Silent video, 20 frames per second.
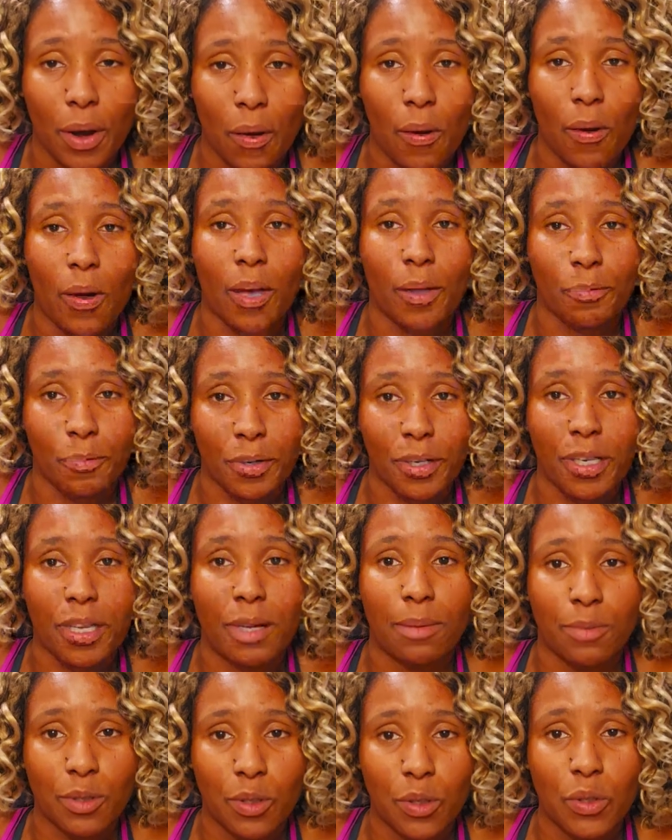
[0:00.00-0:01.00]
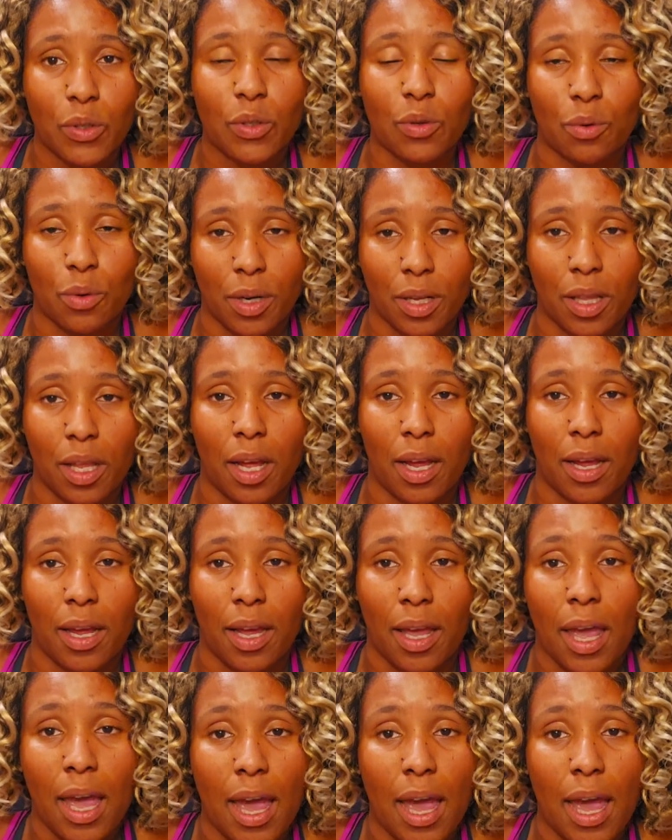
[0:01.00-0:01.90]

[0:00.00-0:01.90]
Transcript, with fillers: on when it comes to the storyline.